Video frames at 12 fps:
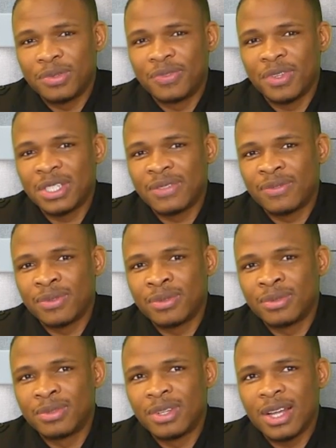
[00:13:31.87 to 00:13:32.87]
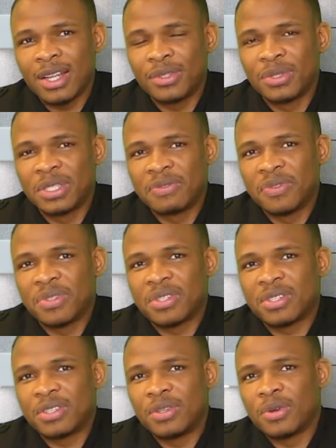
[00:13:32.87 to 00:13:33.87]
You've not even I don't even
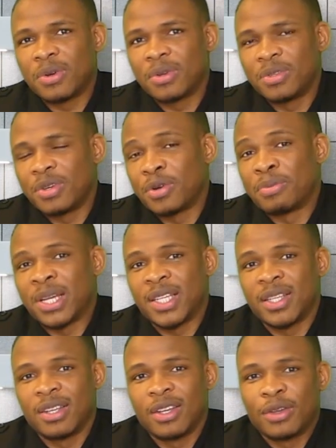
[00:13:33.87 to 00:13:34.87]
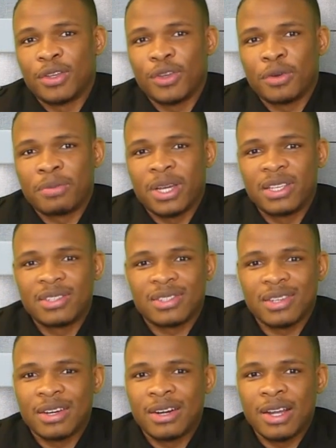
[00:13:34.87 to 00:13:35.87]
see you. you're my you're on my
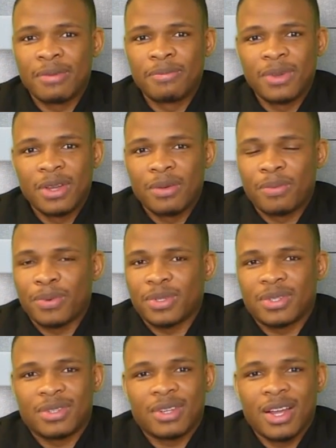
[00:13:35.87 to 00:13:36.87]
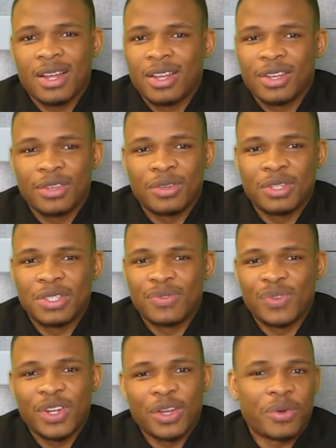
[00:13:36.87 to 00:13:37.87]
Instagram, but you're not
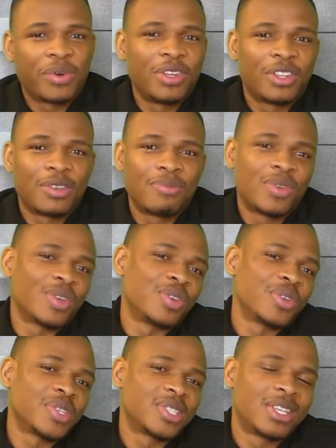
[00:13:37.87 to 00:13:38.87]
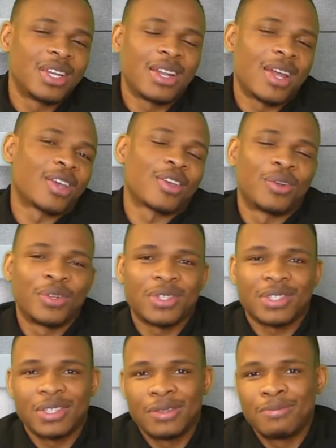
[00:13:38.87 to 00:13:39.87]
even encouraging me, you're just there like you're not
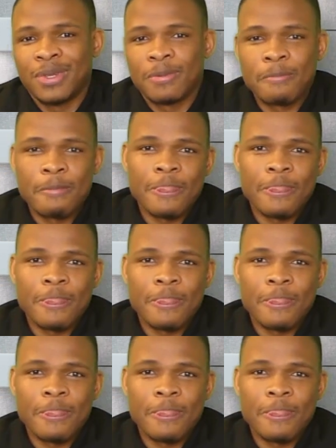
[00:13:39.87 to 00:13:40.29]
seeing me.